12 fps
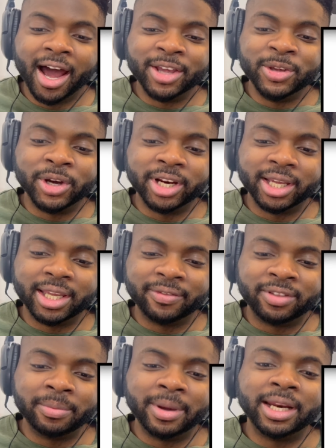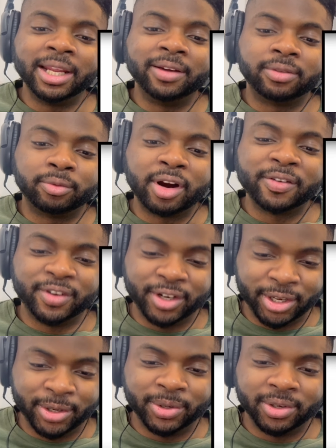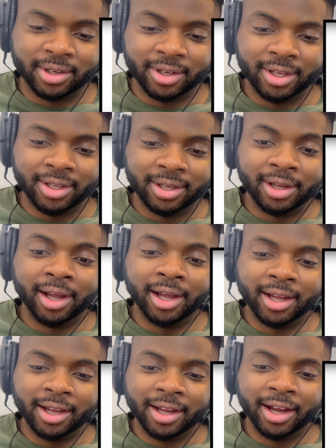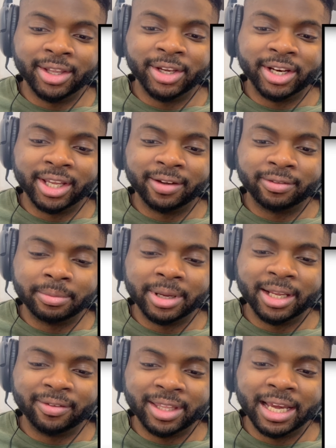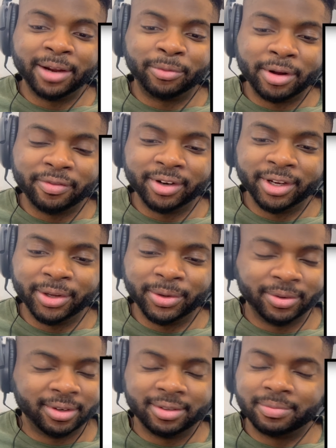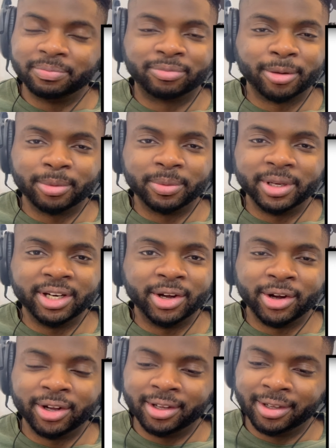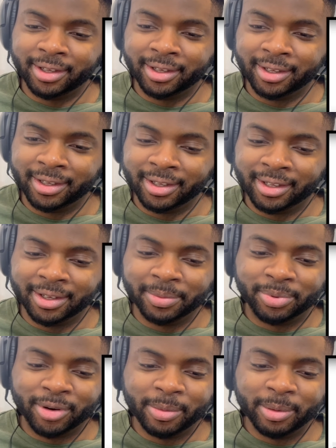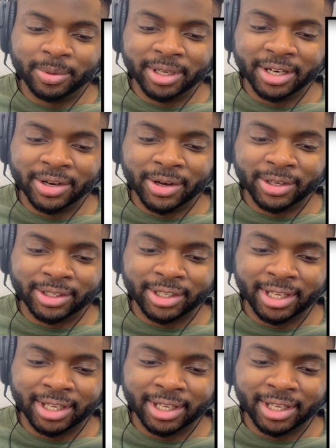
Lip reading: Are you going to give them any of the revenue? Huh? Are you going to give them any of the ad revenue? Probably not. Probably not.